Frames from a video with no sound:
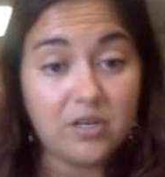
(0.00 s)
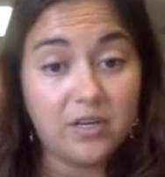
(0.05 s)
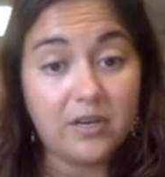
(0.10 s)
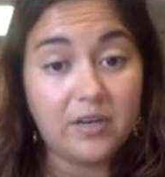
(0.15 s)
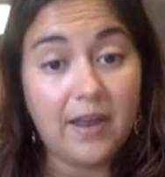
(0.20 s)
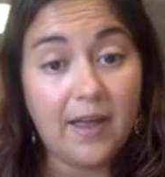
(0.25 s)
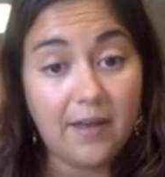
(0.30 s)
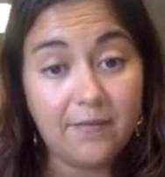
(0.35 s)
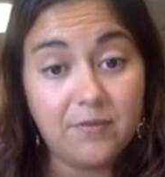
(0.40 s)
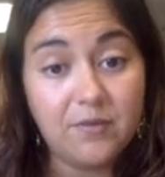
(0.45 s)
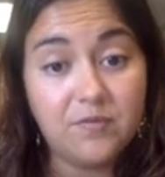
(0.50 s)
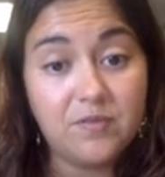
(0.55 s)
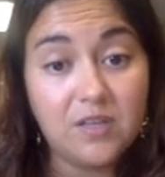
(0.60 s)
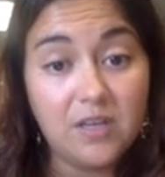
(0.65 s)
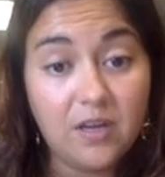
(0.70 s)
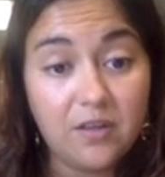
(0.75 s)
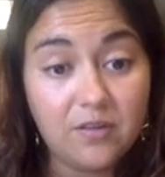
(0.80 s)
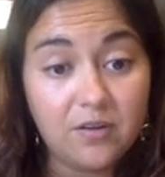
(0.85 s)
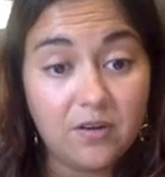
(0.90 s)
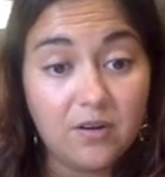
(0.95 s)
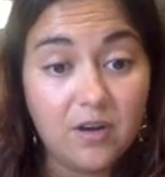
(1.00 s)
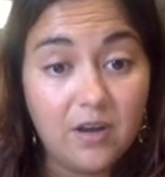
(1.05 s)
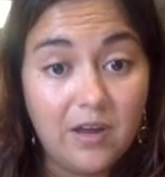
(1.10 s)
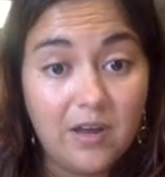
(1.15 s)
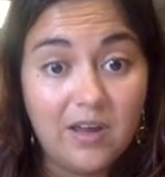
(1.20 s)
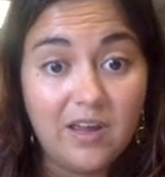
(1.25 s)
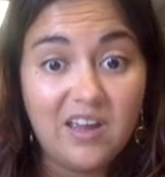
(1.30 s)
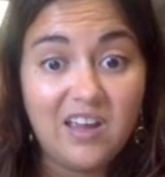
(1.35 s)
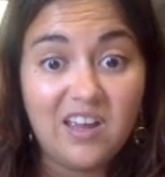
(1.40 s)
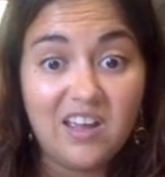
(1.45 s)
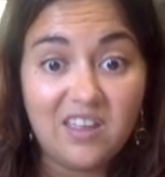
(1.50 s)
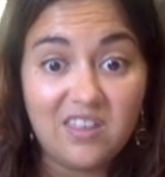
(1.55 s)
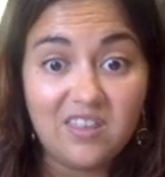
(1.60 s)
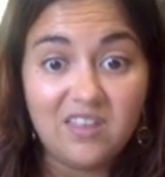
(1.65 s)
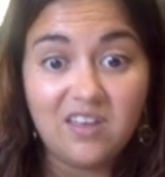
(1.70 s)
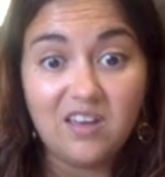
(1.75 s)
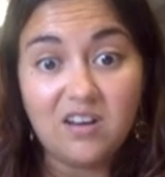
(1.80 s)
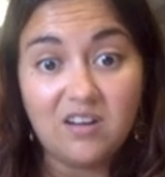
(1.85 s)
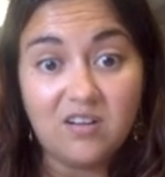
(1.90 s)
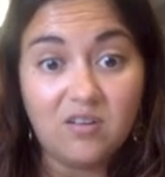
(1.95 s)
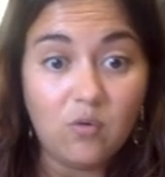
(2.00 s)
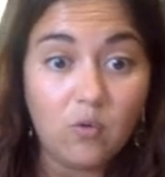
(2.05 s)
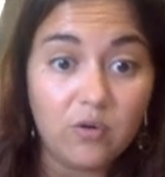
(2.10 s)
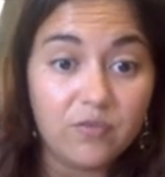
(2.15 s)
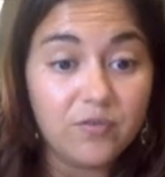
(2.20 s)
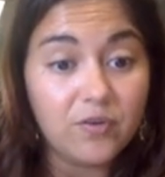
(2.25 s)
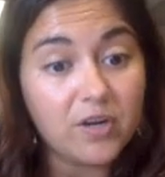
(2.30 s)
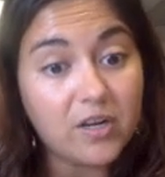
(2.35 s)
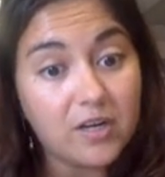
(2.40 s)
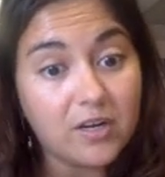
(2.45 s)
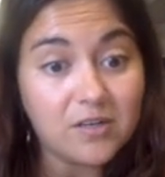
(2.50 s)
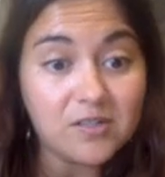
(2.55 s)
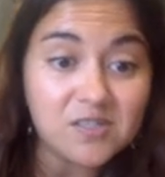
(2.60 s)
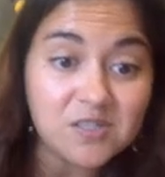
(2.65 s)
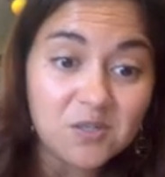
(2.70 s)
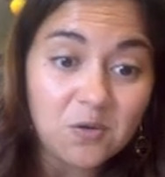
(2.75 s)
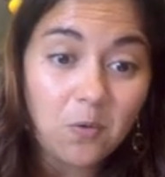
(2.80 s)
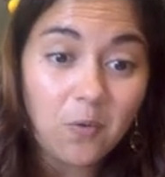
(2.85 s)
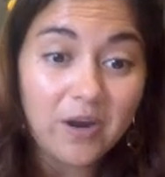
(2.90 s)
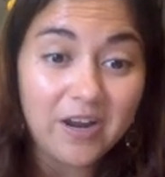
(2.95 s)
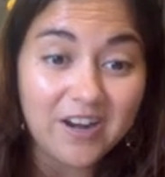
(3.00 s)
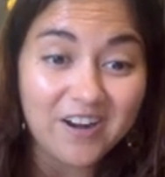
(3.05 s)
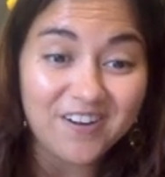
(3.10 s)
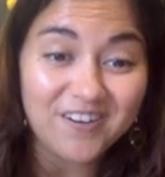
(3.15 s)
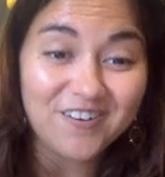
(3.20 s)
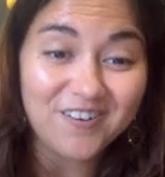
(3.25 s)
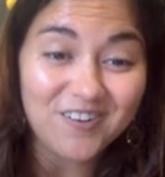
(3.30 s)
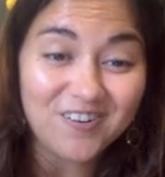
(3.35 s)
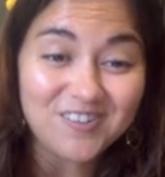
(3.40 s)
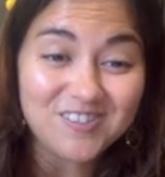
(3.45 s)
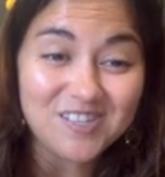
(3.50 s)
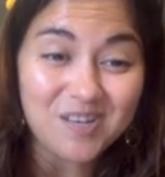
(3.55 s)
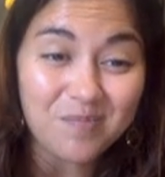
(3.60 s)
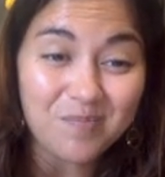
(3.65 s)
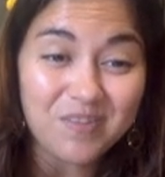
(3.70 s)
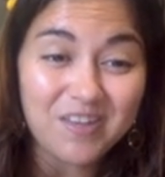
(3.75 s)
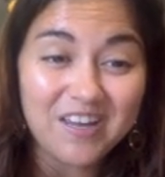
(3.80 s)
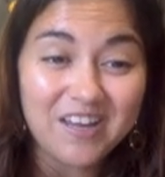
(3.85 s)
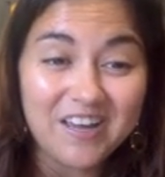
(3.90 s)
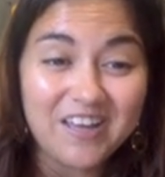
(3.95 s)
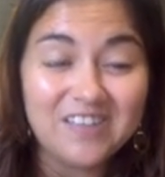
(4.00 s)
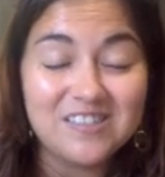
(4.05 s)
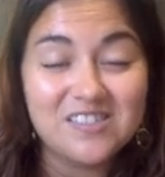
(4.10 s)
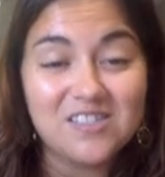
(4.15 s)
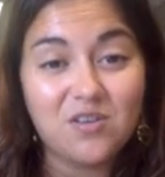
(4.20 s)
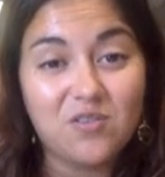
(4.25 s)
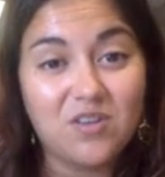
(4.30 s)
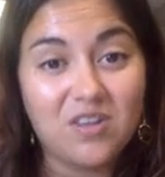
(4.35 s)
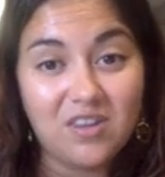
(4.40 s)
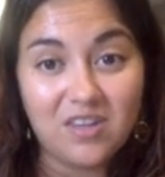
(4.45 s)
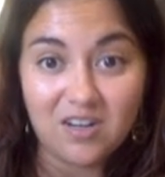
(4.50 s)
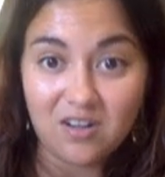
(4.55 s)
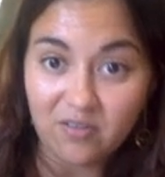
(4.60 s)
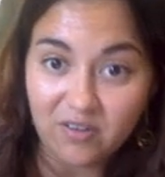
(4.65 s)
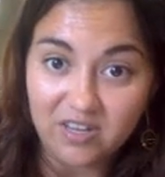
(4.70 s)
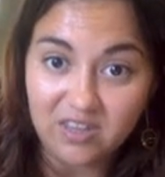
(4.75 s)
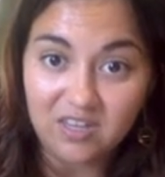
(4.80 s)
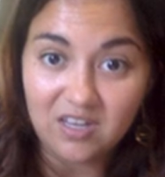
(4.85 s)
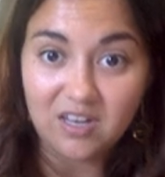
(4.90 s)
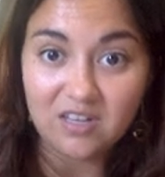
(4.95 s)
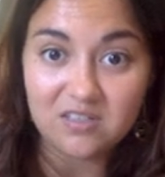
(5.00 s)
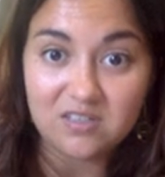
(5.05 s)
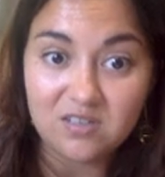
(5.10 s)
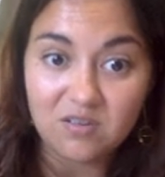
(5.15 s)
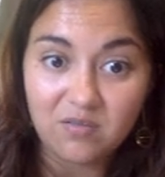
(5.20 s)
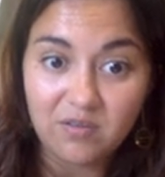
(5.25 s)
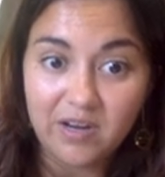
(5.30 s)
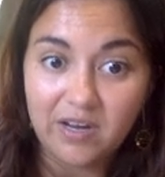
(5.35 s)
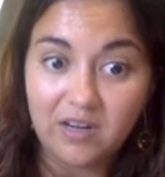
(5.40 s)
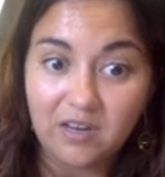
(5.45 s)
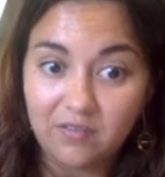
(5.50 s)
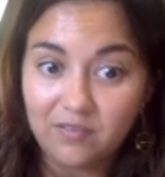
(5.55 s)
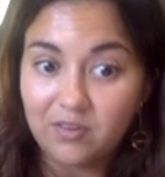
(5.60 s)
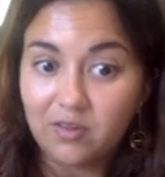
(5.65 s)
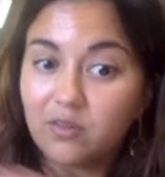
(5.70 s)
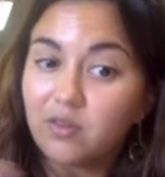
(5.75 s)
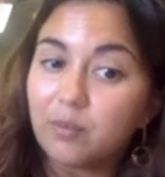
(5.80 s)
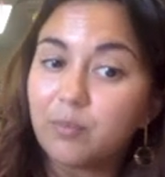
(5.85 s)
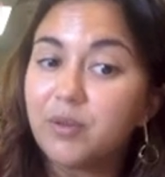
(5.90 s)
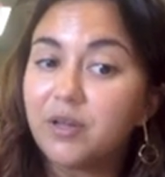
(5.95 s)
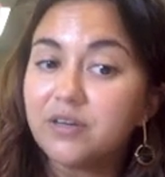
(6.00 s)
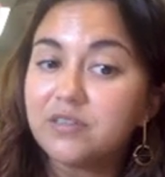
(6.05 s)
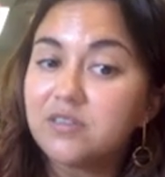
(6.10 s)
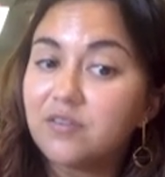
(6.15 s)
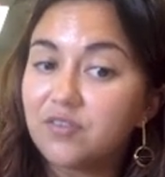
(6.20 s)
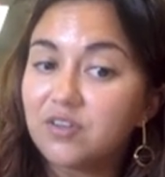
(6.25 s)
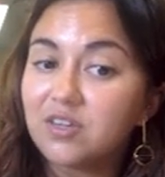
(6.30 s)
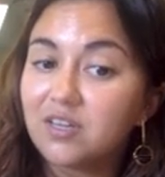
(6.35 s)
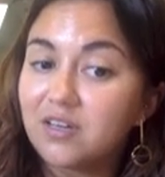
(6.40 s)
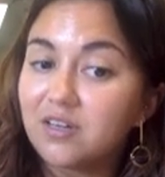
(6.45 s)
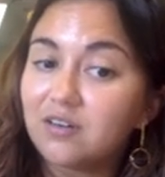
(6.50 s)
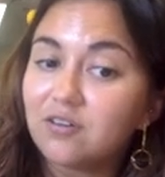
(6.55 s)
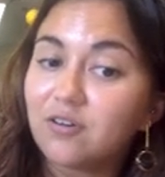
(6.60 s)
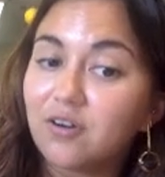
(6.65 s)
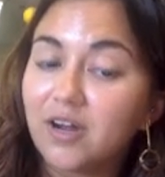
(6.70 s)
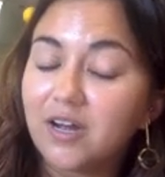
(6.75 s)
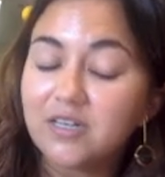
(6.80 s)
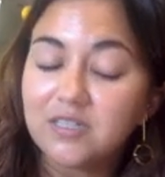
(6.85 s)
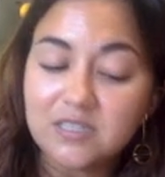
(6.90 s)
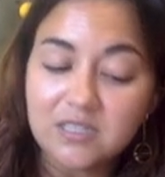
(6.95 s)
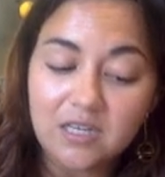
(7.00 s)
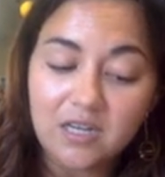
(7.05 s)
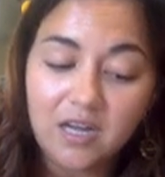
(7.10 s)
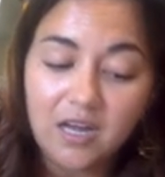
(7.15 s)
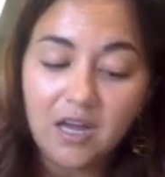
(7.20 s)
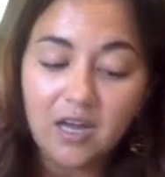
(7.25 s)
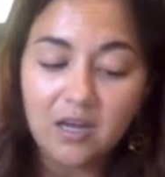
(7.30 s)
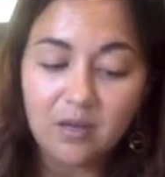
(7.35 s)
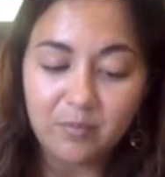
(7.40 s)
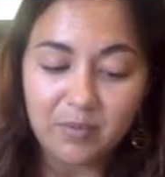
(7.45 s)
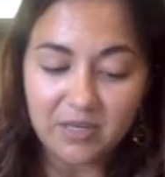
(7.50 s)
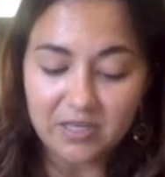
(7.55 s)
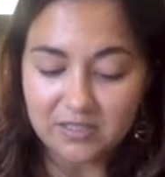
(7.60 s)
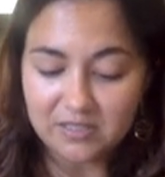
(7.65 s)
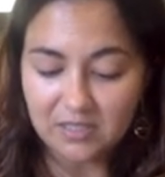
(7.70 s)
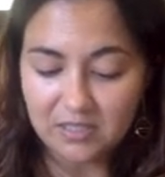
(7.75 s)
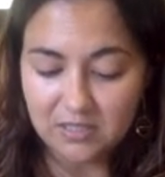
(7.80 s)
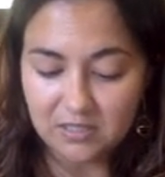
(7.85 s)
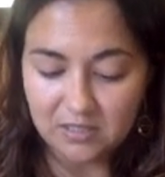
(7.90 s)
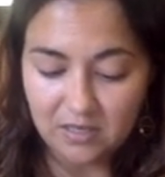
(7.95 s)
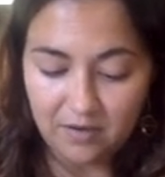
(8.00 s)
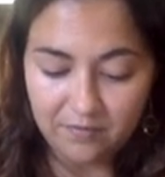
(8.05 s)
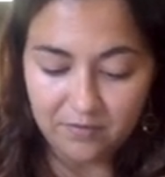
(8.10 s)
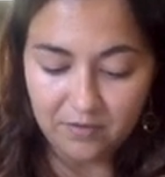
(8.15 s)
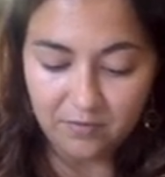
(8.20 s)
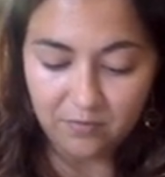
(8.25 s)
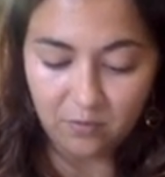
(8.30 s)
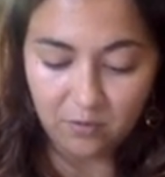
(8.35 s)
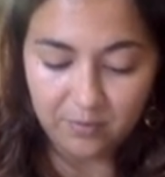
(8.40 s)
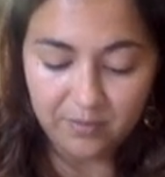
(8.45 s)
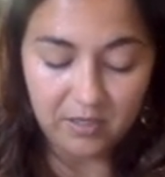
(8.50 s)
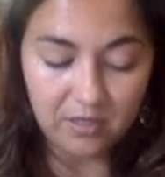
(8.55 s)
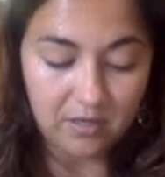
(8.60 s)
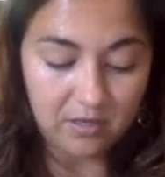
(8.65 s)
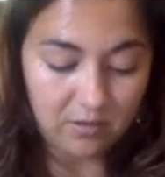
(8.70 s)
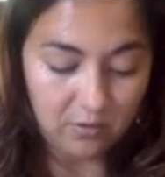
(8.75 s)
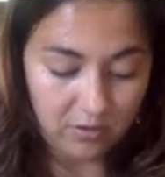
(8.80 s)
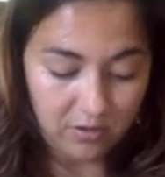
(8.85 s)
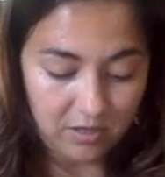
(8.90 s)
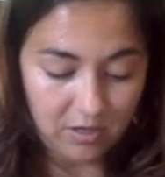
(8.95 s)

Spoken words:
and half of the other, and then, or forgetting a squared or something, and so then they don't get the answer right even though they plugged everything in correctly because they didn't have the formula or the